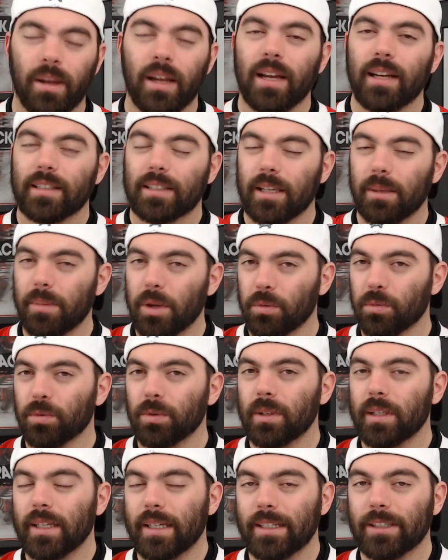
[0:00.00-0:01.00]
It's gonna be
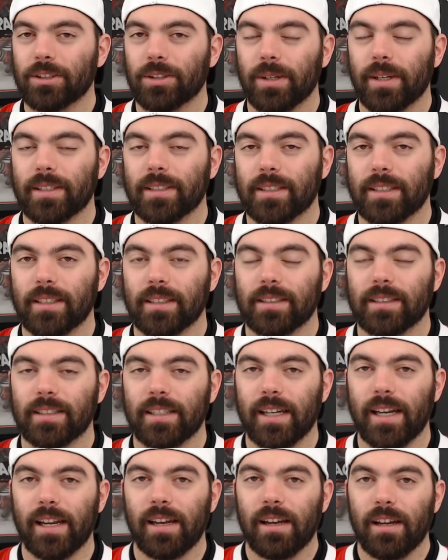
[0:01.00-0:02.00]
really interesting to
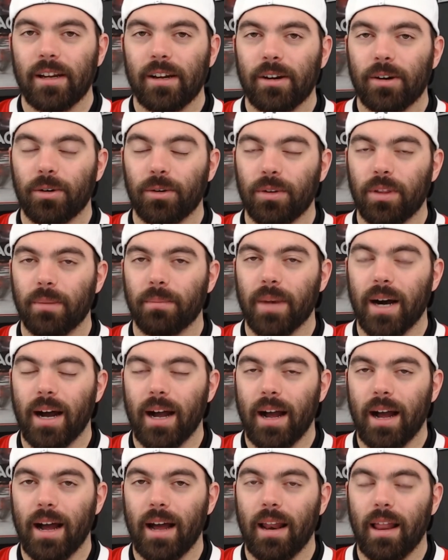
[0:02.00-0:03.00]
see who the
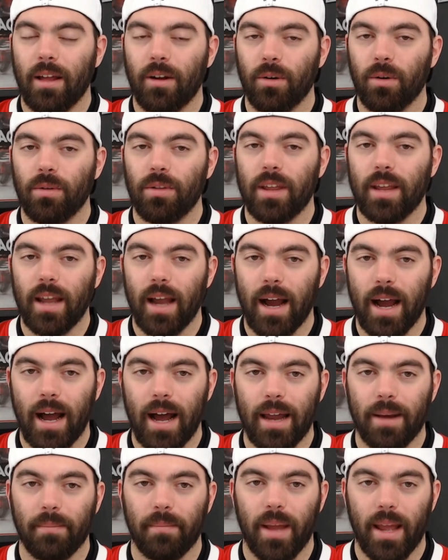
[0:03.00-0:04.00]

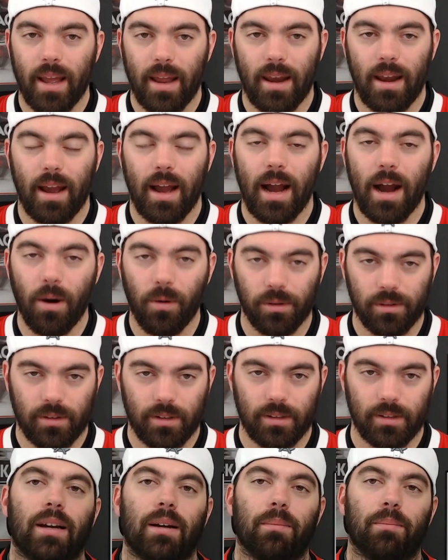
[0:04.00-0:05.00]
odd man out.
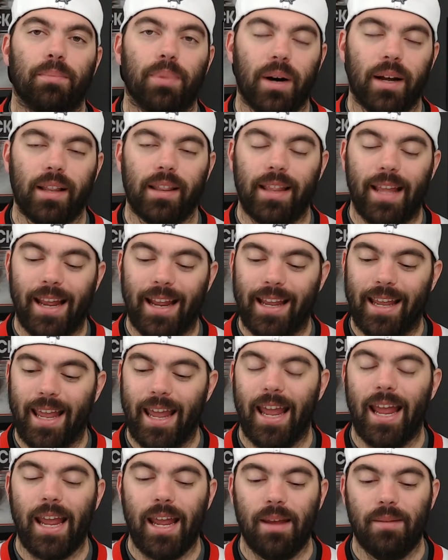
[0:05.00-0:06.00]
But they
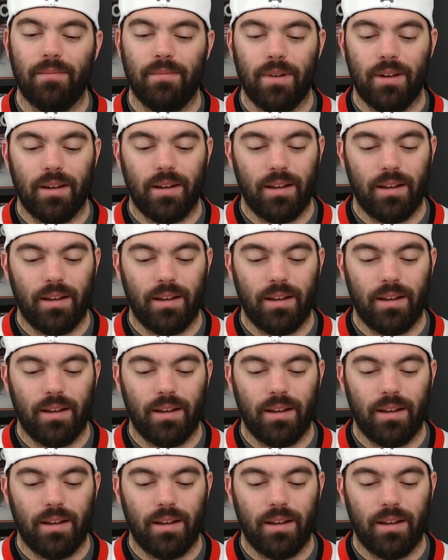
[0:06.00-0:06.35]
came.